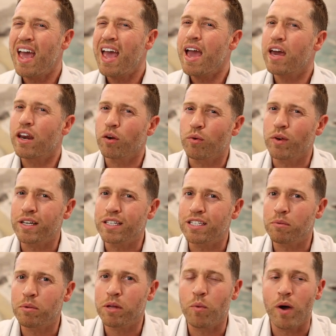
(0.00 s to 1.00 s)
in a
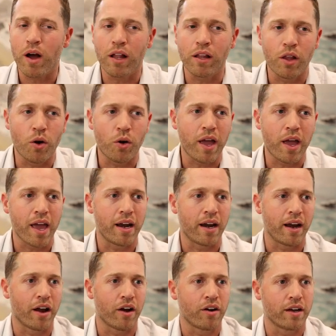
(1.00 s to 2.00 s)
reasonably well located
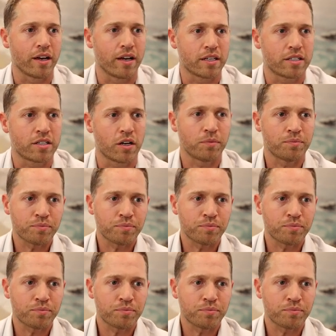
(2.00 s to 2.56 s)
area. So